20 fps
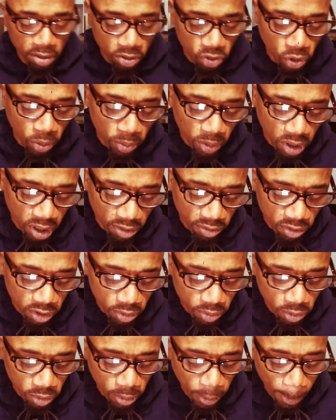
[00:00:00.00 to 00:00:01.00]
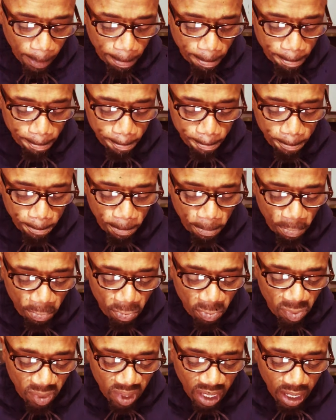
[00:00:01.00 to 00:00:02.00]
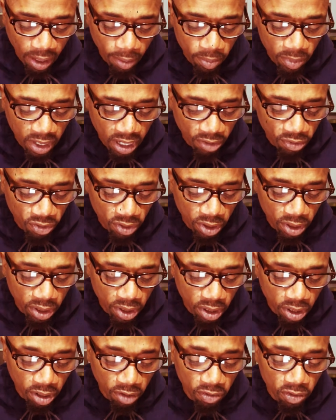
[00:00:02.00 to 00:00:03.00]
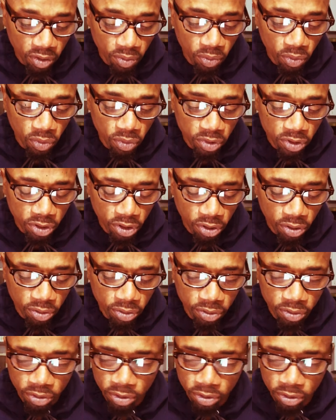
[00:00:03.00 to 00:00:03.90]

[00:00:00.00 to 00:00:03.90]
You know, I'm comfortable. I'm definitely comfortable. So